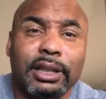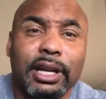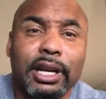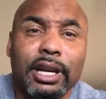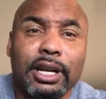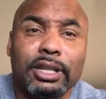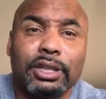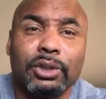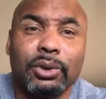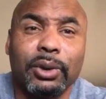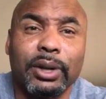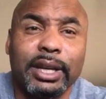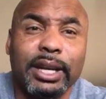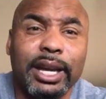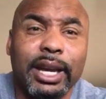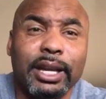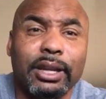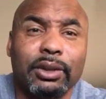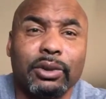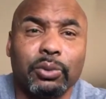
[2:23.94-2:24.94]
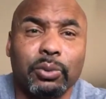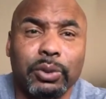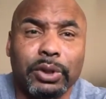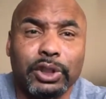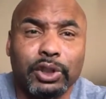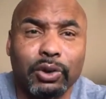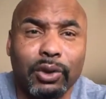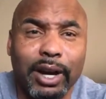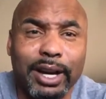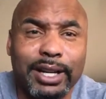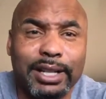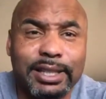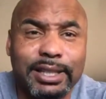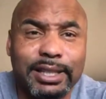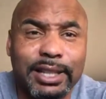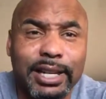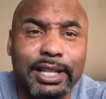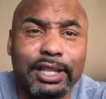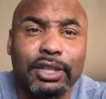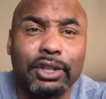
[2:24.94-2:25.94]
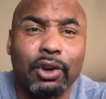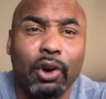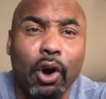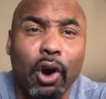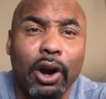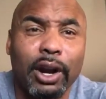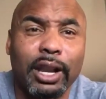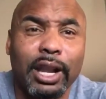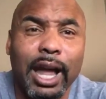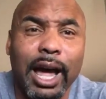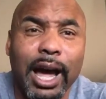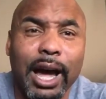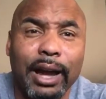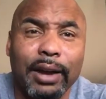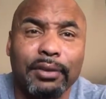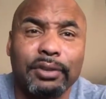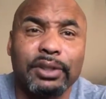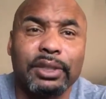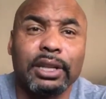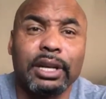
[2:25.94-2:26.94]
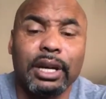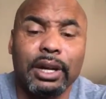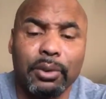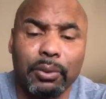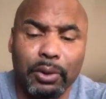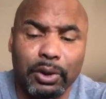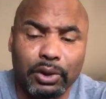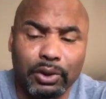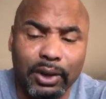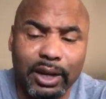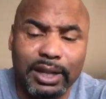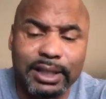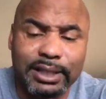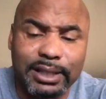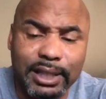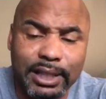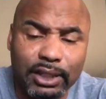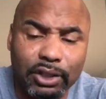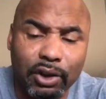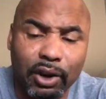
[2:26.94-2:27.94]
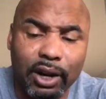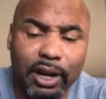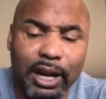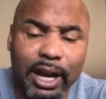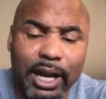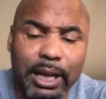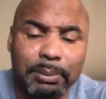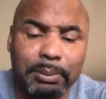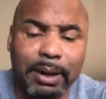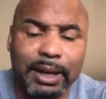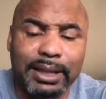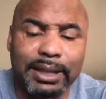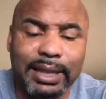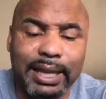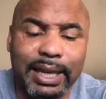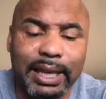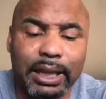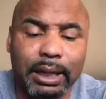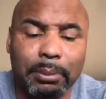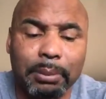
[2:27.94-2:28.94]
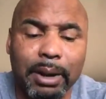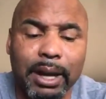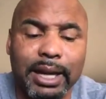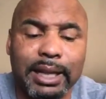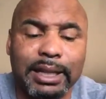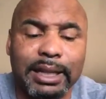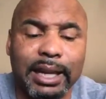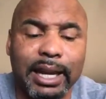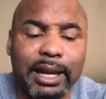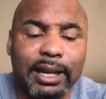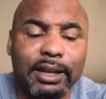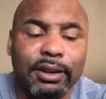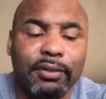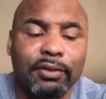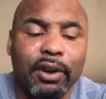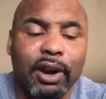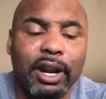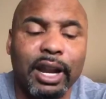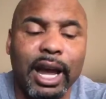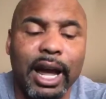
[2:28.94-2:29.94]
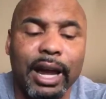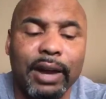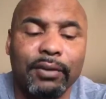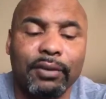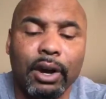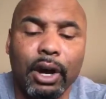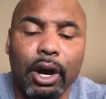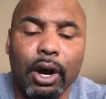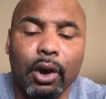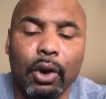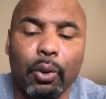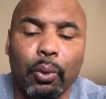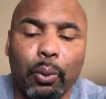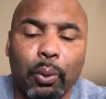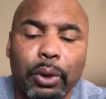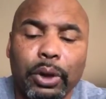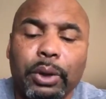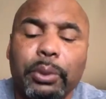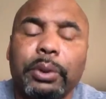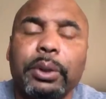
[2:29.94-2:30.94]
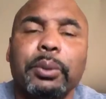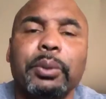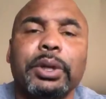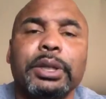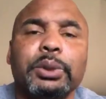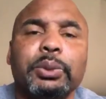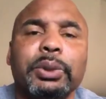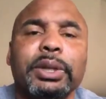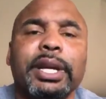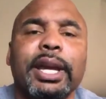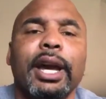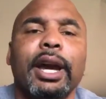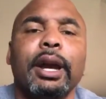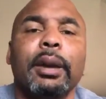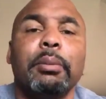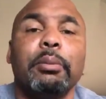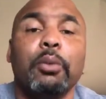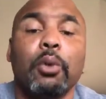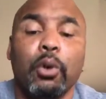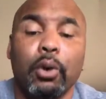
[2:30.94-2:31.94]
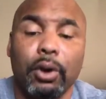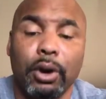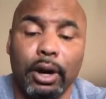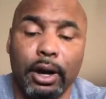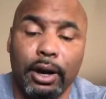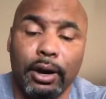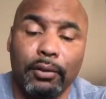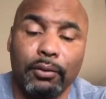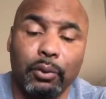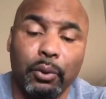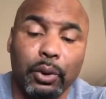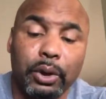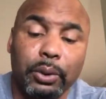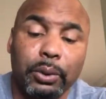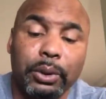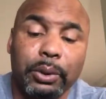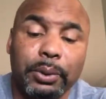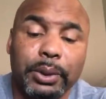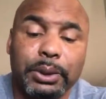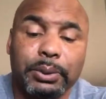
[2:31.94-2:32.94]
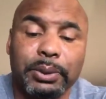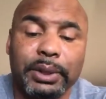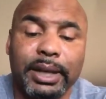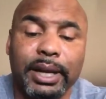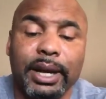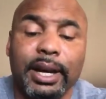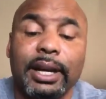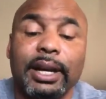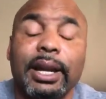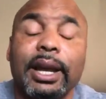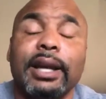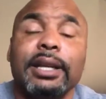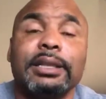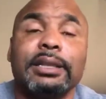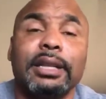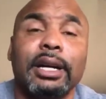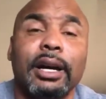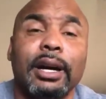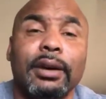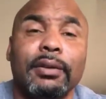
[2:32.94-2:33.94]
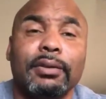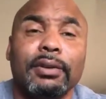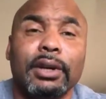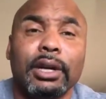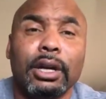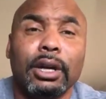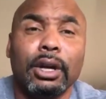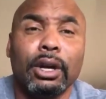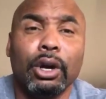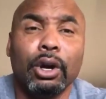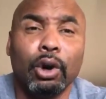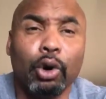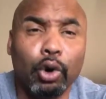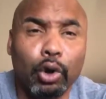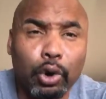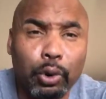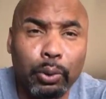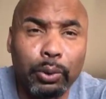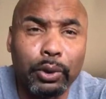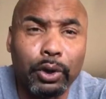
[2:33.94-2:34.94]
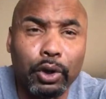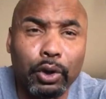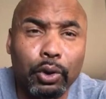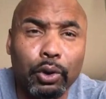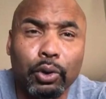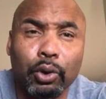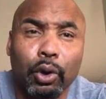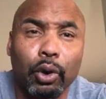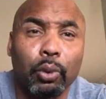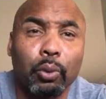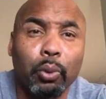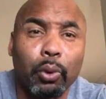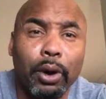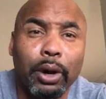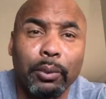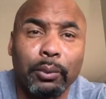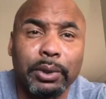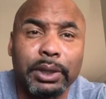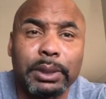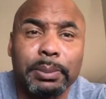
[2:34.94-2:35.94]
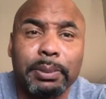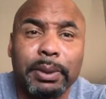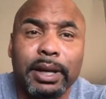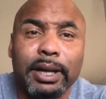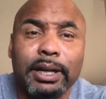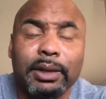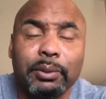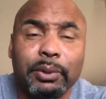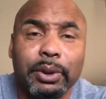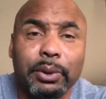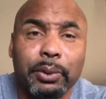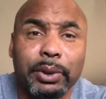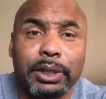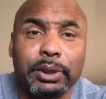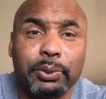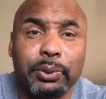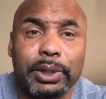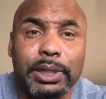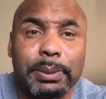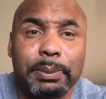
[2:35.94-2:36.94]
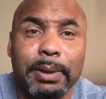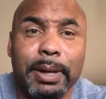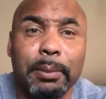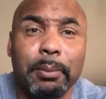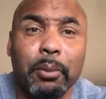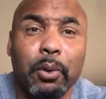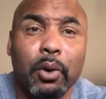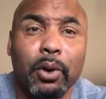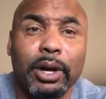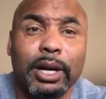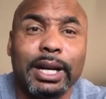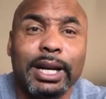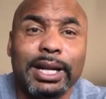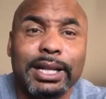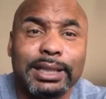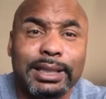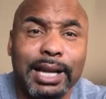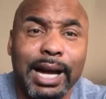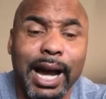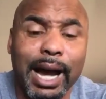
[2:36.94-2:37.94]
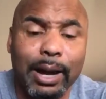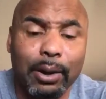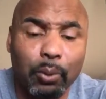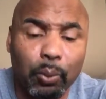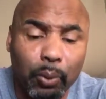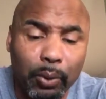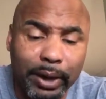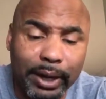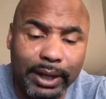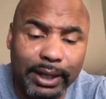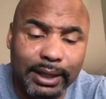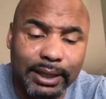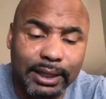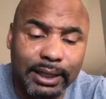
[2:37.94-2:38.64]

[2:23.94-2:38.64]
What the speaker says: So again, we're trying to center our lives. We're trying to center our lives by thinking about, at the end of our life, what do we wish we cared more of? What do we wish we cared less of? Who or what we wish we spent more time with?